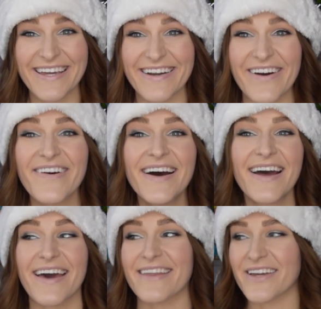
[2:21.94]
you know,
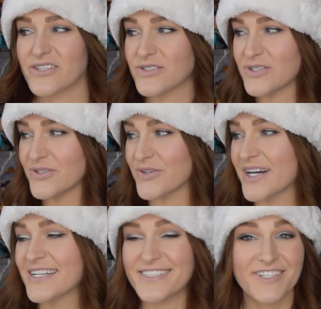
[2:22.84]
and that you
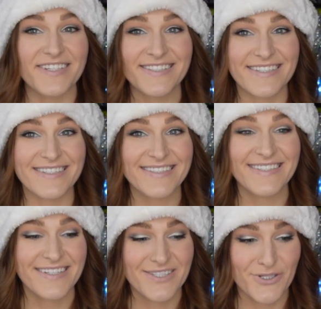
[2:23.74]
do
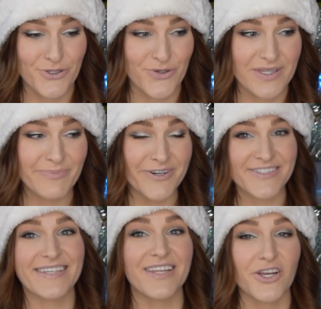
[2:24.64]
justice to the
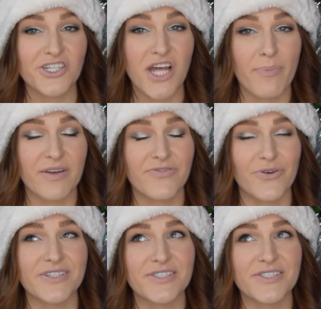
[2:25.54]
person that you're shopping for.